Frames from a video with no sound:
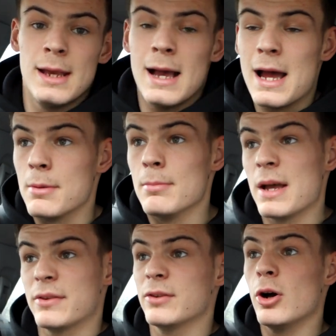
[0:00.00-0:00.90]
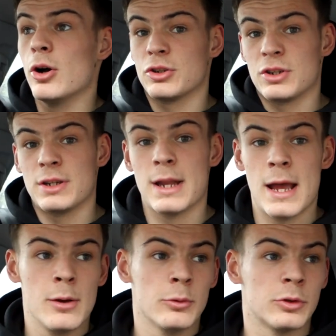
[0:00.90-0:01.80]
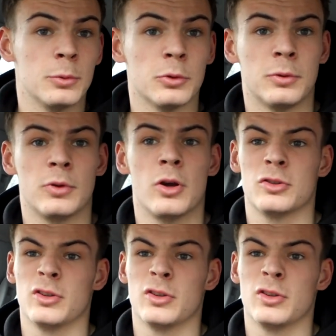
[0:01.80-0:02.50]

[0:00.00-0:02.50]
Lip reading: had a massage, now sports massage,